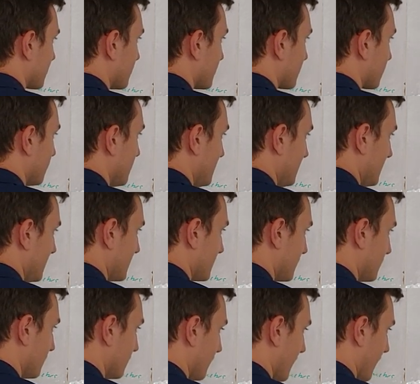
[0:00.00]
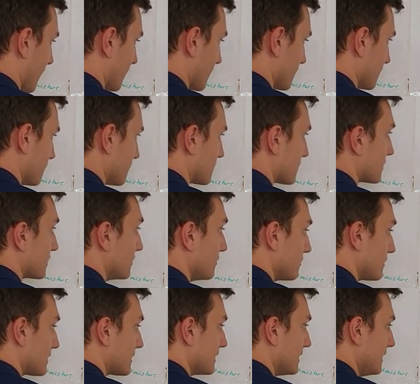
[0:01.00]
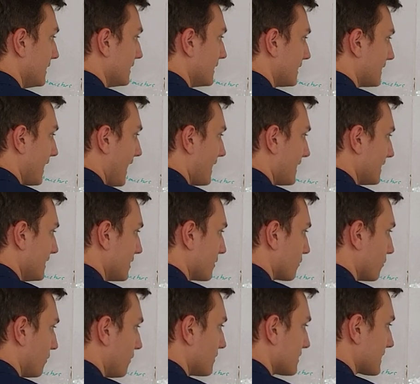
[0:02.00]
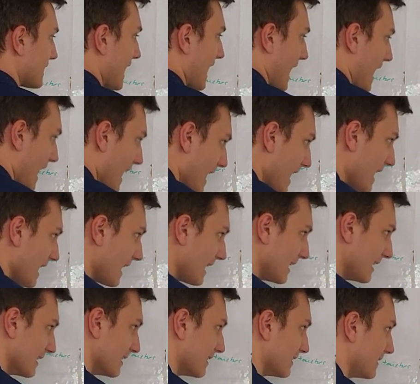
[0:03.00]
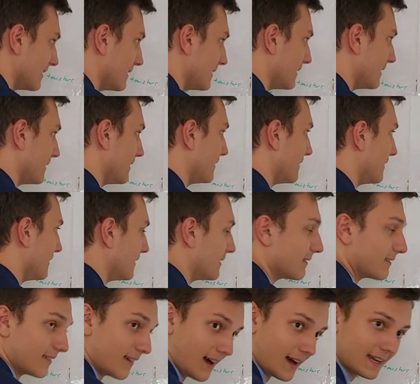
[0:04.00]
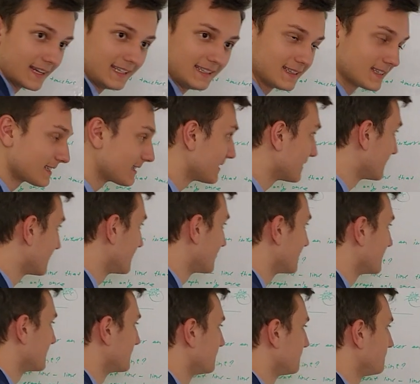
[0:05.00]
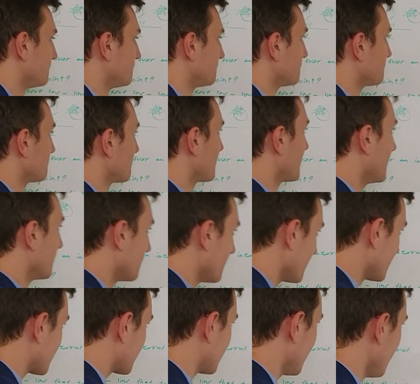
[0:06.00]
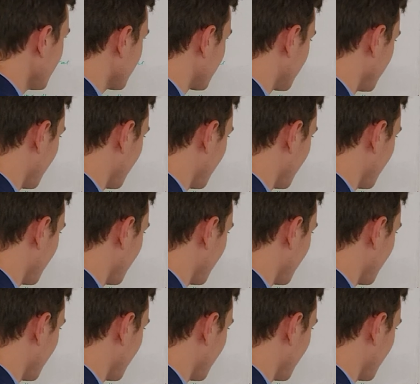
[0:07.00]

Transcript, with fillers: between these two values, you'd see that that equals a, right? It makes sense